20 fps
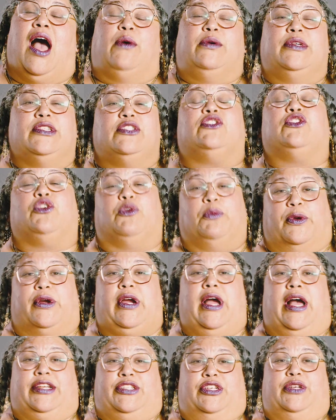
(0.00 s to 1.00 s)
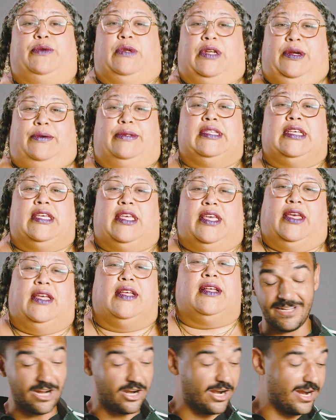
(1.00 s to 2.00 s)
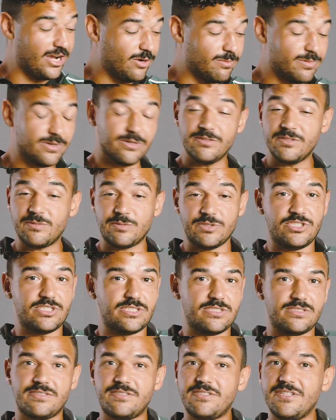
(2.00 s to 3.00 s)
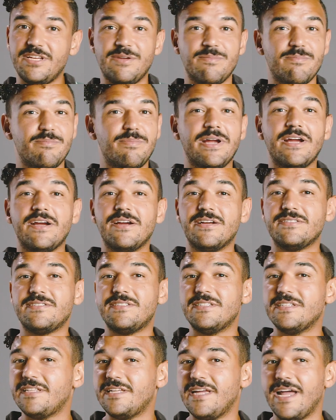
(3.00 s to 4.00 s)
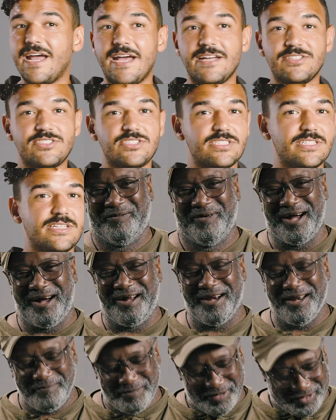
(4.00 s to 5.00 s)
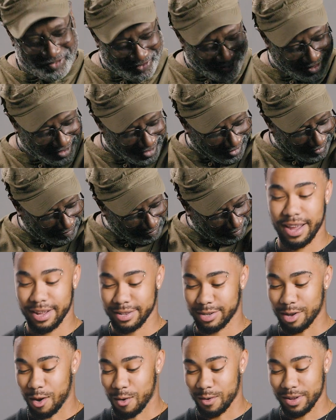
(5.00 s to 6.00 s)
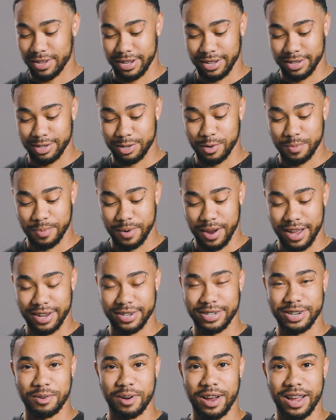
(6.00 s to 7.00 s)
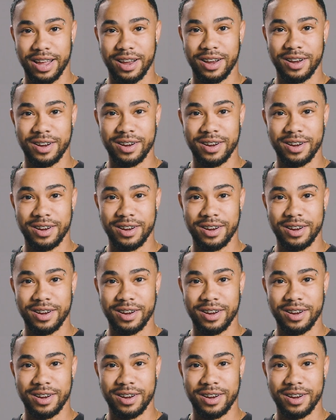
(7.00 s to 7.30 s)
I was super ashy when I was a kid. Like our elbows were just embarrassingly ashy. Well, let me see. My hands always get super ashy right